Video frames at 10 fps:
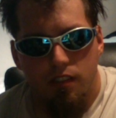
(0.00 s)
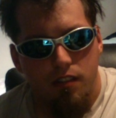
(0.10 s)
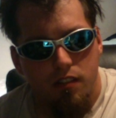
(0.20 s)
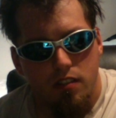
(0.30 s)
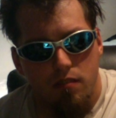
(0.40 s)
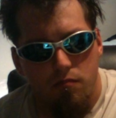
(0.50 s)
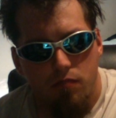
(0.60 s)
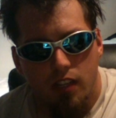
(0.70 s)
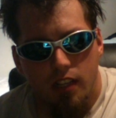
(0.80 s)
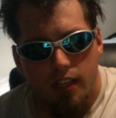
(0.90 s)
system.
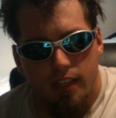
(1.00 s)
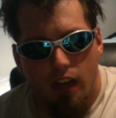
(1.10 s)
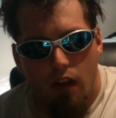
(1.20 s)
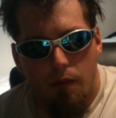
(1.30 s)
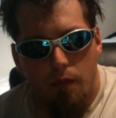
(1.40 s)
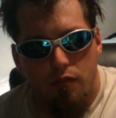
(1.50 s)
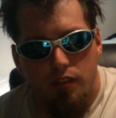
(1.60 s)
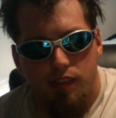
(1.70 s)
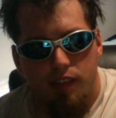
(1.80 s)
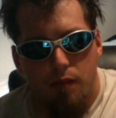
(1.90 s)
Now, I remember
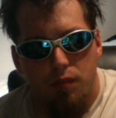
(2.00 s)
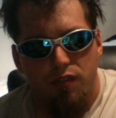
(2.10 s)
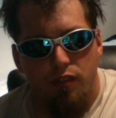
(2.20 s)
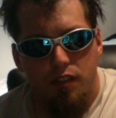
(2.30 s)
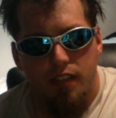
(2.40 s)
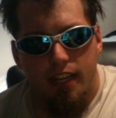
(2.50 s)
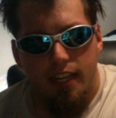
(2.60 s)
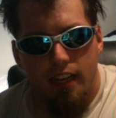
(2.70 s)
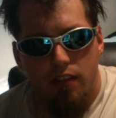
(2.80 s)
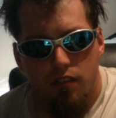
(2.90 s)
when this game was first
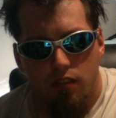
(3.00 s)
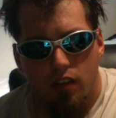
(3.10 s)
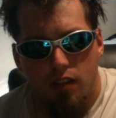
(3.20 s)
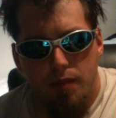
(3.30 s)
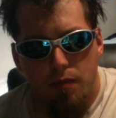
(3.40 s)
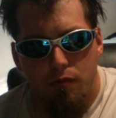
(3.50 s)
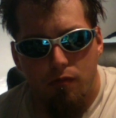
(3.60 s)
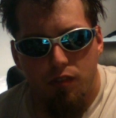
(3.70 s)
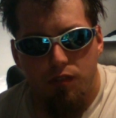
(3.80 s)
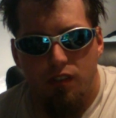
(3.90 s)
getting announced, a lot of people
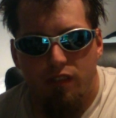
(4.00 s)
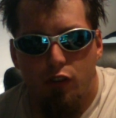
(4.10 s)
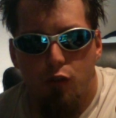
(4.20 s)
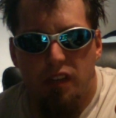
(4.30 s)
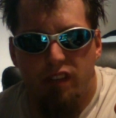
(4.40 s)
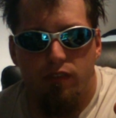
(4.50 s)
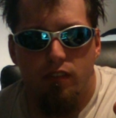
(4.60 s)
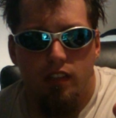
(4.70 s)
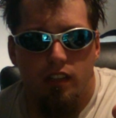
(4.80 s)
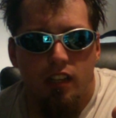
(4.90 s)
were sort of hoping
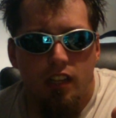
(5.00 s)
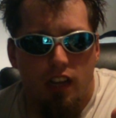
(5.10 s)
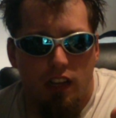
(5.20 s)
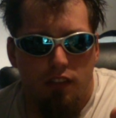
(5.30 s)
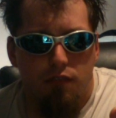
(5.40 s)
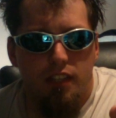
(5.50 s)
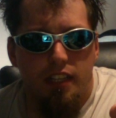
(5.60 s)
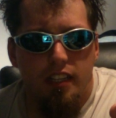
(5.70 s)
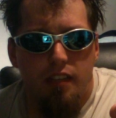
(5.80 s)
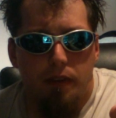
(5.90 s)
for a
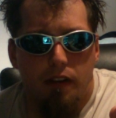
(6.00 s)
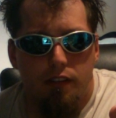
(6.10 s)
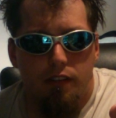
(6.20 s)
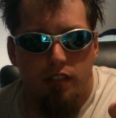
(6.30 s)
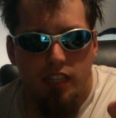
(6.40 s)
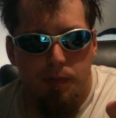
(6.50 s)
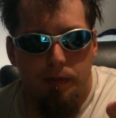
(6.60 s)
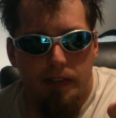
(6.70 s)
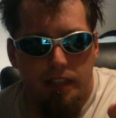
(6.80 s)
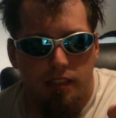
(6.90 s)
3D Mario
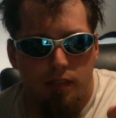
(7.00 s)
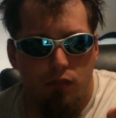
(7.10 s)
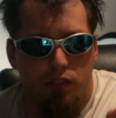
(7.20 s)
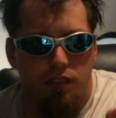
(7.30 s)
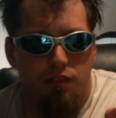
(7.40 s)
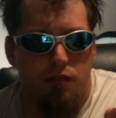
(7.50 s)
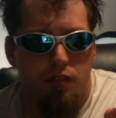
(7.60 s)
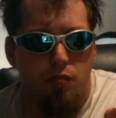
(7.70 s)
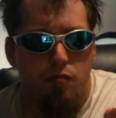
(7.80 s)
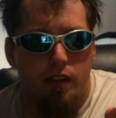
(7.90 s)
experience similar to
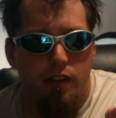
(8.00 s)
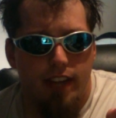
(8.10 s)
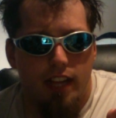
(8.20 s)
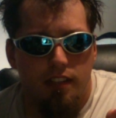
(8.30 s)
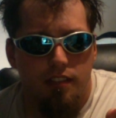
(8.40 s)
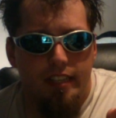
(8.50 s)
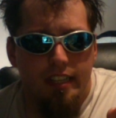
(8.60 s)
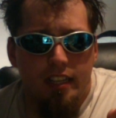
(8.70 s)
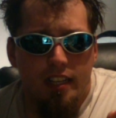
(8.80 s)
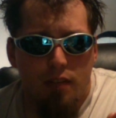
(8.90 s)
Super Mario
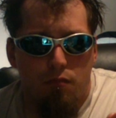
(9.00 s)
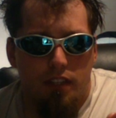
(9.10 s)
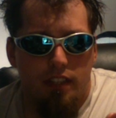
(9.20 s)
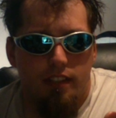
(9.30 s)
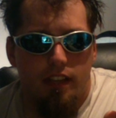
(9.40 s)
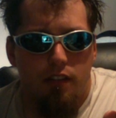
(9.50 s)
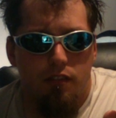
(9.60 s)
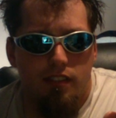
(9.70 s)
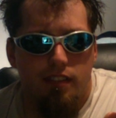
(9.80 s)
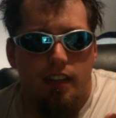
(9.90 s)
Galaxy, but
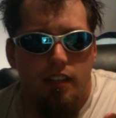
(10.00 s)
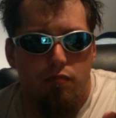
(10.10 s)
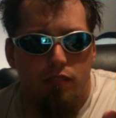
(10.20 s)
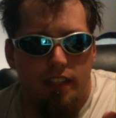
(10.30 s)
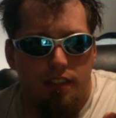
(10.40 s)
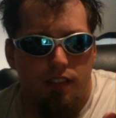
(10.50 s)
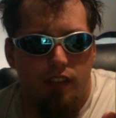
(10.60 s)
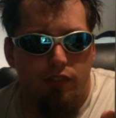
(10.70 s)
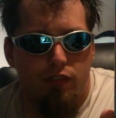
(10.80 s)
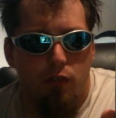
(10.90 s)
Nintendo decided to play it
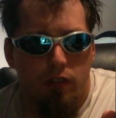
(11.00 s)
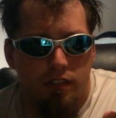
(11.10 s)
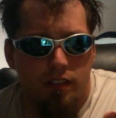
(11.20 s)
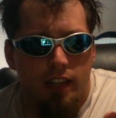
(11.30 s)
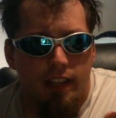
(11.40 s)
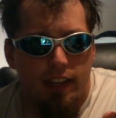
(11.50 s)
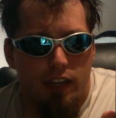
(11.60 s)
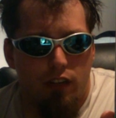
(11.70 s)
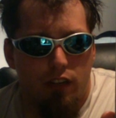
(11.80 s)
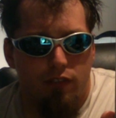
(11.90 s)
safe, of course,
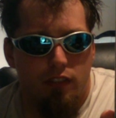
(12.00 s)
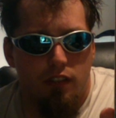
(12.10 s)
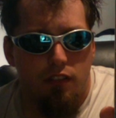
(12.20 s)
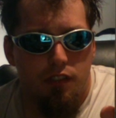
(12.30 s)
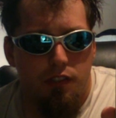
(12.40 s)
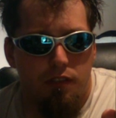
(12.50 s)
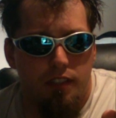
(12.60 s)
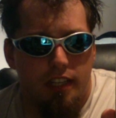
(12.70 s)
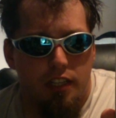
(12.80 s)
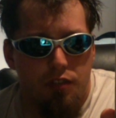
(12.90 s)
and offer another
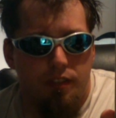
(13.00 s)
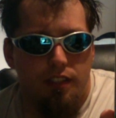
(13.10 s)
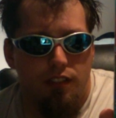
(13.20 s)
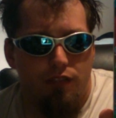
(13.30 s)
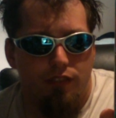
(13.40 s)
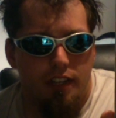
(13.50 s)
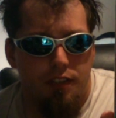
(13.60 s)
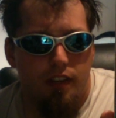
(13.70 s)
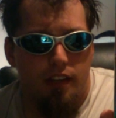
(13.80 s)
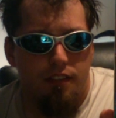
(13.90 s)
2D entry into the
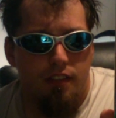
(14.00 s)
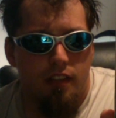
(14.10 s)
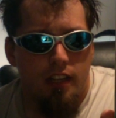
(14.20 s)
franchise.